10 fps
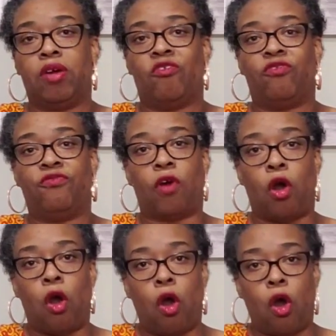
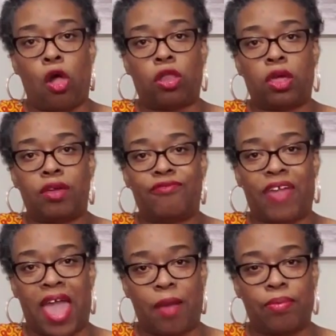fall
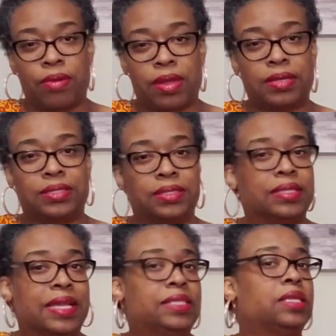fabrics,
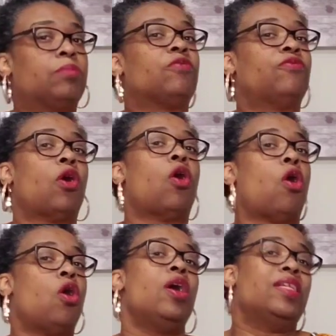late summer
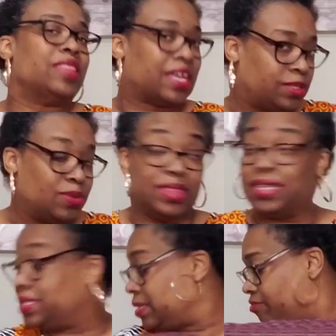fall, that's what
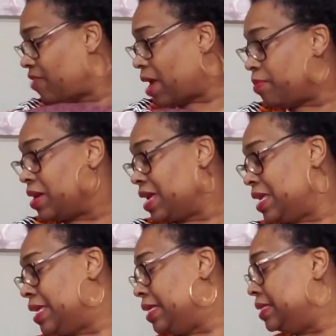this fabric
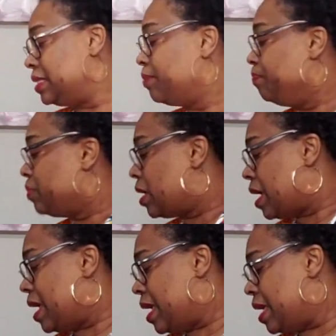is.
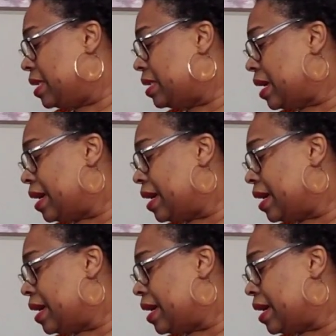And